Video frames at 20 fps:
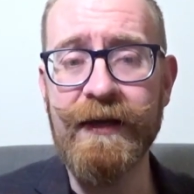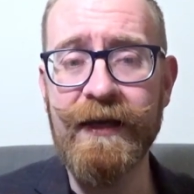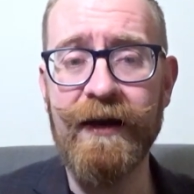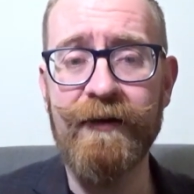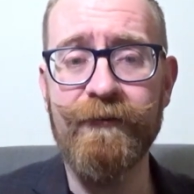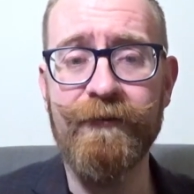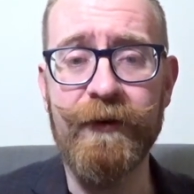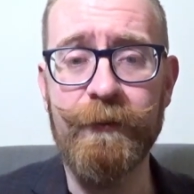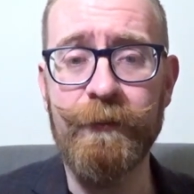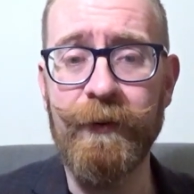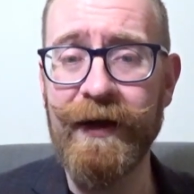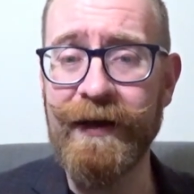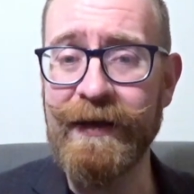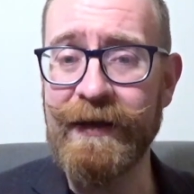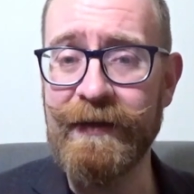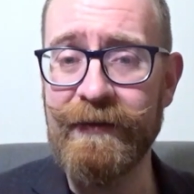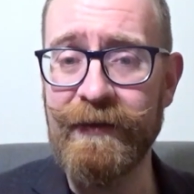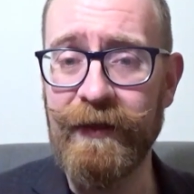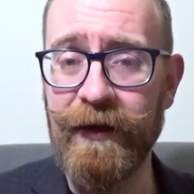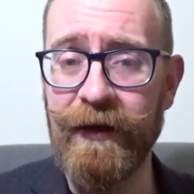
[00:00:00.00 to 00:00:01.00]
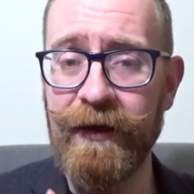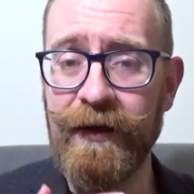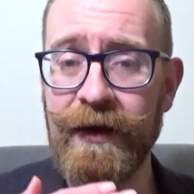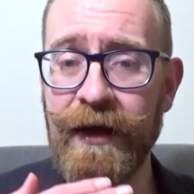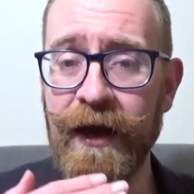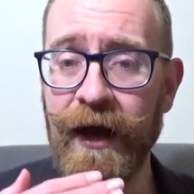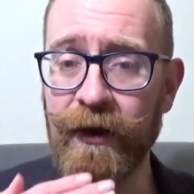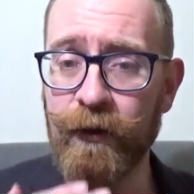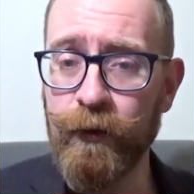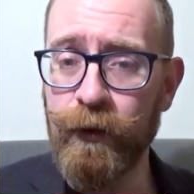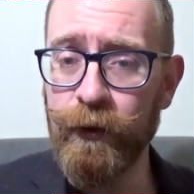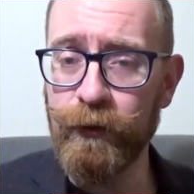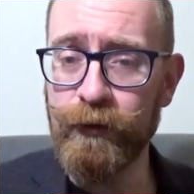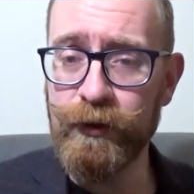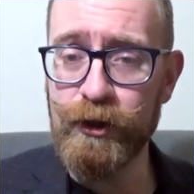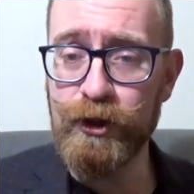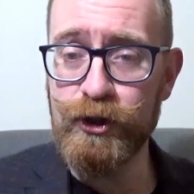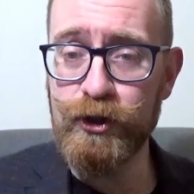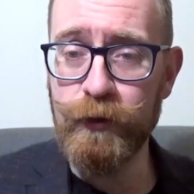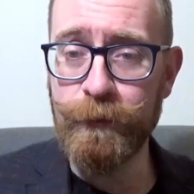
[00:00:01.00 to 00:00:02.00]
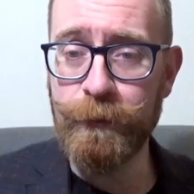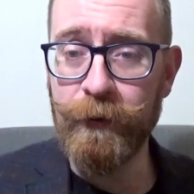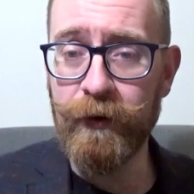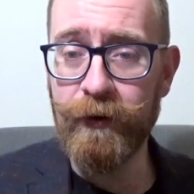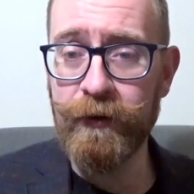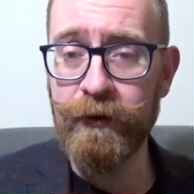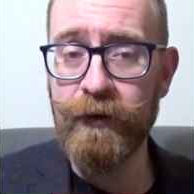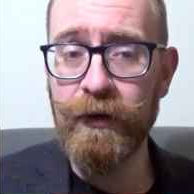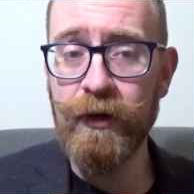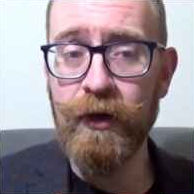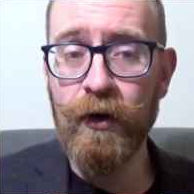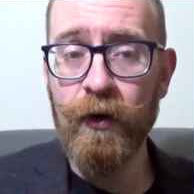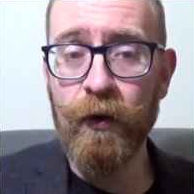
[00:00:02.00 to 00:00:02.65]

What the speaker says: covered by either a quilted jupon